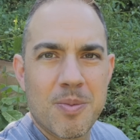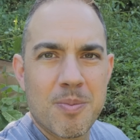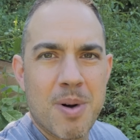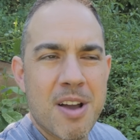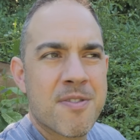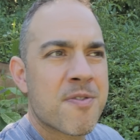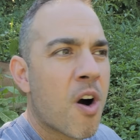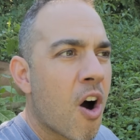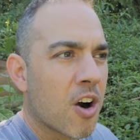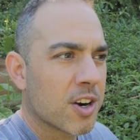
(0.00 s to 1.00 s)
by
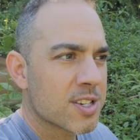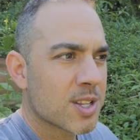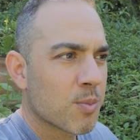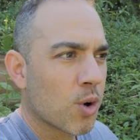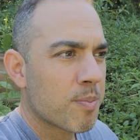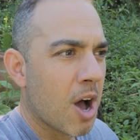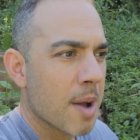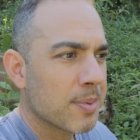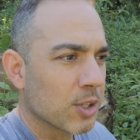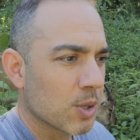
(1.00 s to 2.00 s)
far is the more
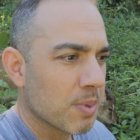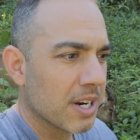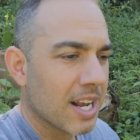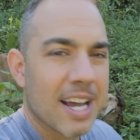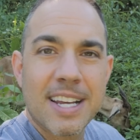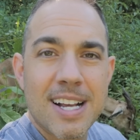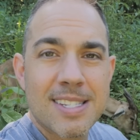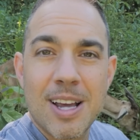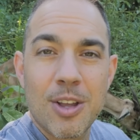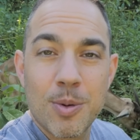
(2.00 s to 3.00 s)
popular, but I
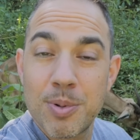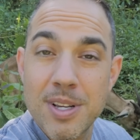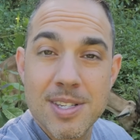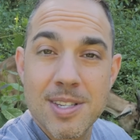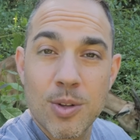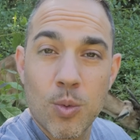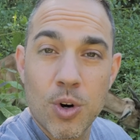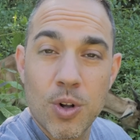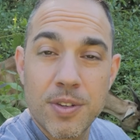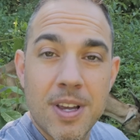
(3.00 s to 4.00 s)
guess other places in the
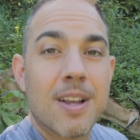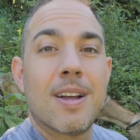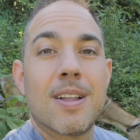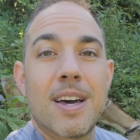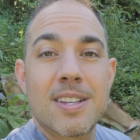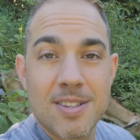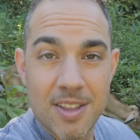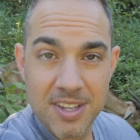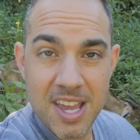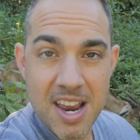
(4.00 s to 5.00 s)
world, that is
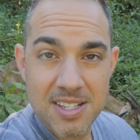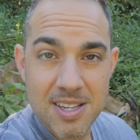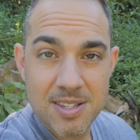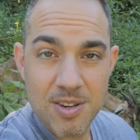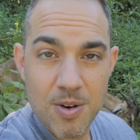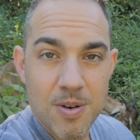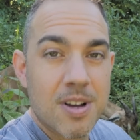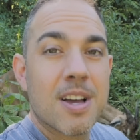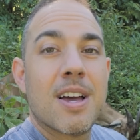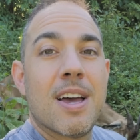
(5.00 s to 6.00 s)
not the case. So
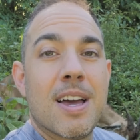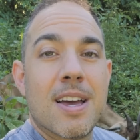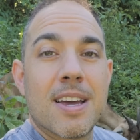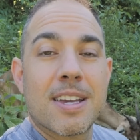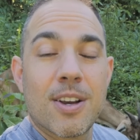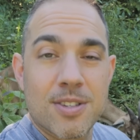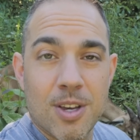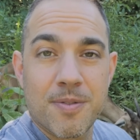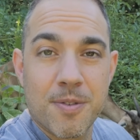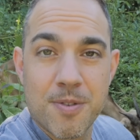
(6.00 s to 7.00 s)
get
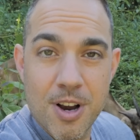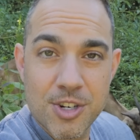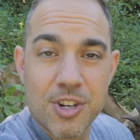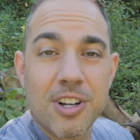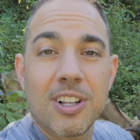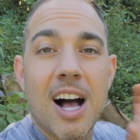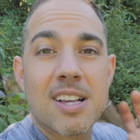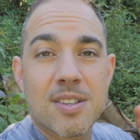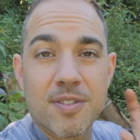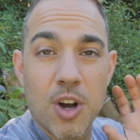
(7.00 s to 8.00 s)
yourself a fresh
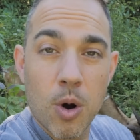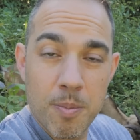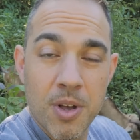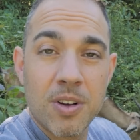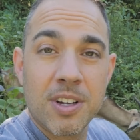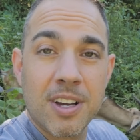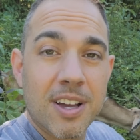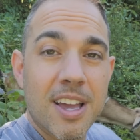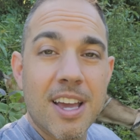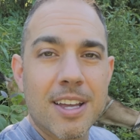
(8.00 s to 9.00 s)
glass of goat milk
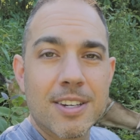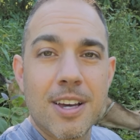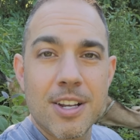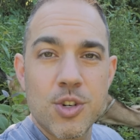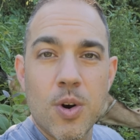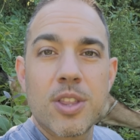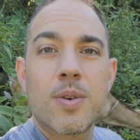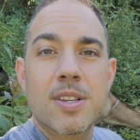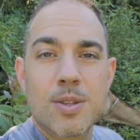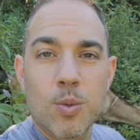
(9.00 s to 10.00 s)
and join the
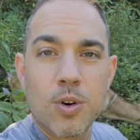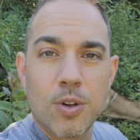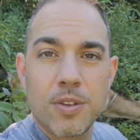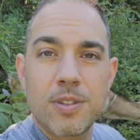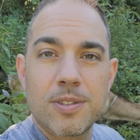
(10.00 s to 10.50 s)
rest of the world.